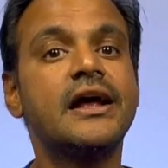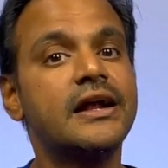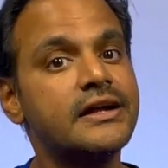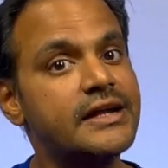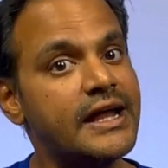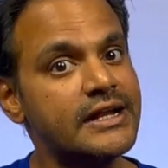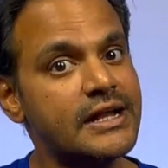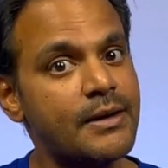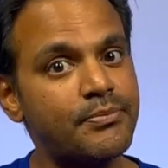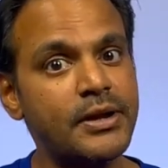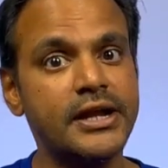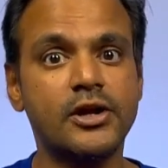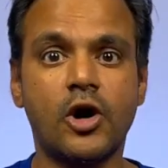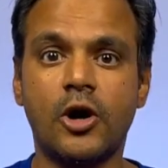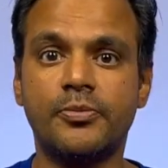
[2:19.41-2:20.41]
data
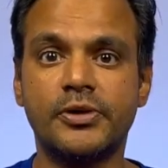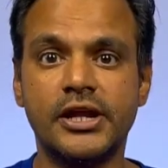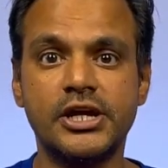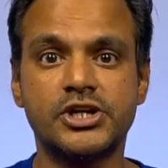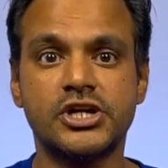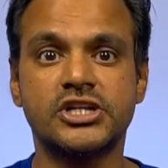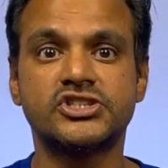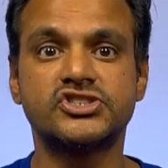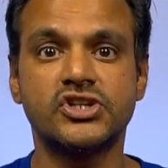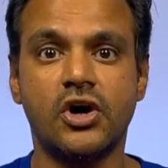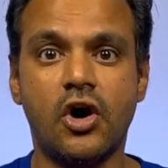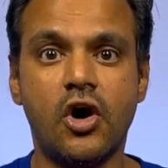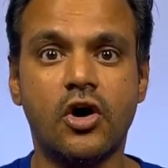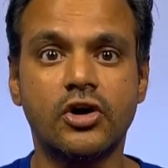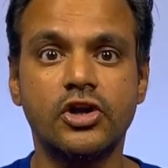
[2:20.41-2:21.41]
plane operations
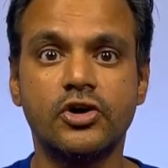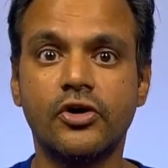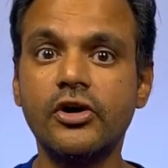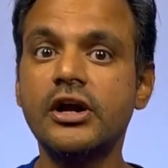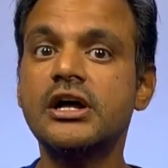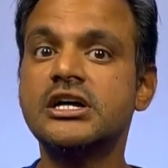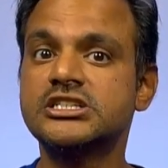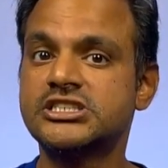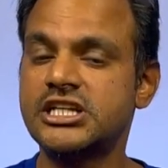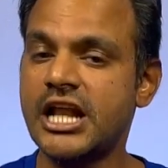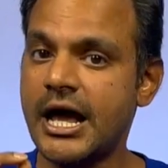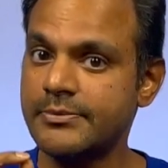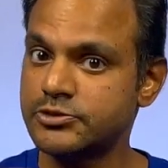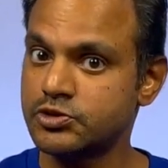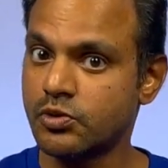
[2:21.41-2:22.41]
on your
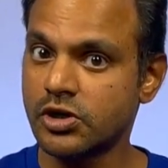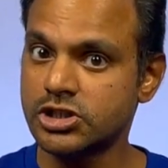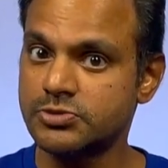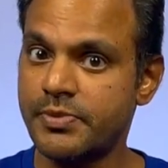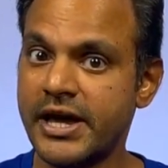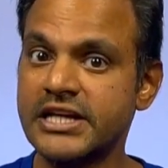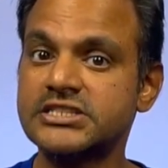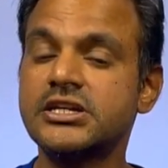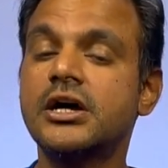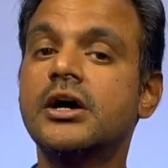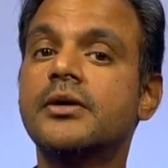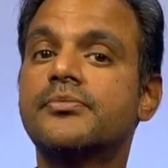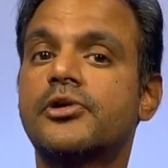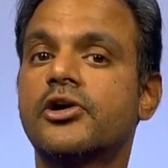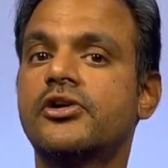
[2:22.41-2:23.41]
Synapse workspace
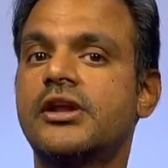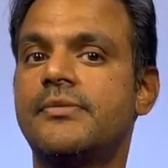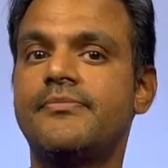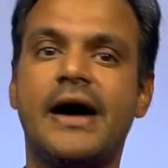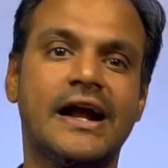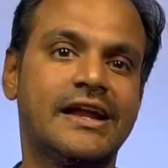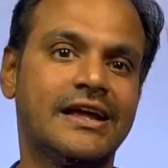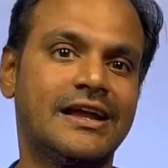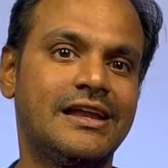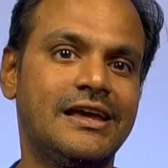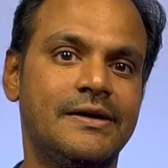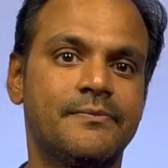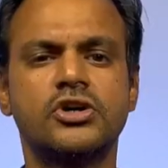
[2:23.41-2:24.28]
programmatically.